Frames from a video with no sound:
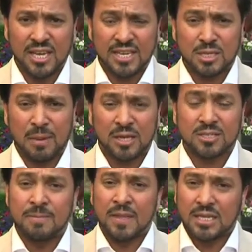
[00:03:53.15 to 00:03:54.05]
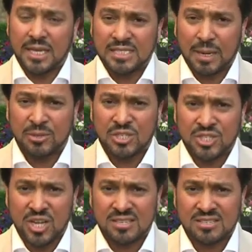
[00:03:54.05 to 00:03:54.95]
It's about establishing
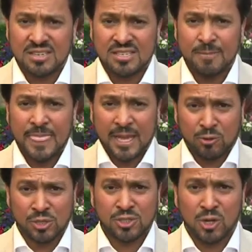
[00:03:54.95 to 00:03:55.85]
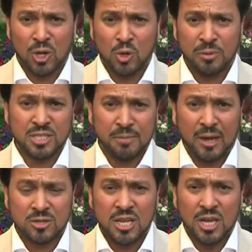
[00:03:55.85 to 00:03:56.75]
justice across the globe. It's
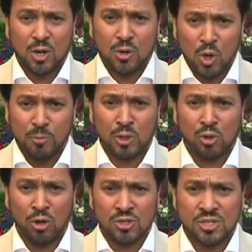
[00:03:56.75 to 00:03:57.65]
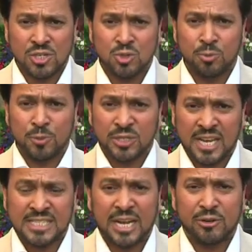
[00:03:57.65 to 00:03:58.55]
about global conscience to
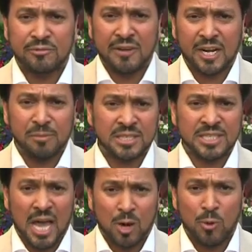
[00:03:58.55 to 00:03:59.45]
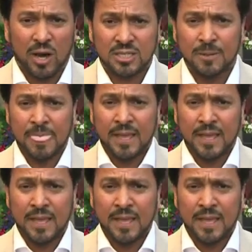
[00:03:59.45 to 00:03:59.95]
protect our environment and our world.